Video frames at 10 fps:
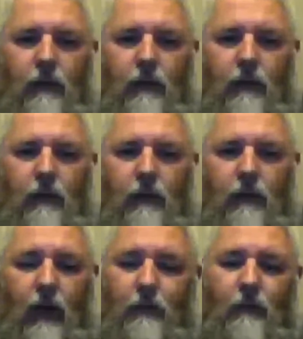But
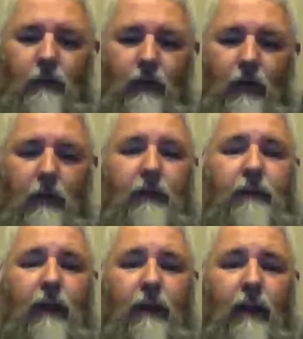I'm gonna
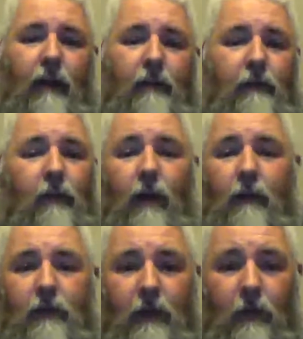tell you now,
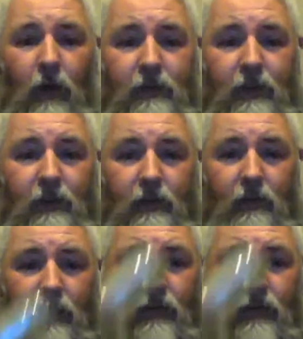wherever they're watching,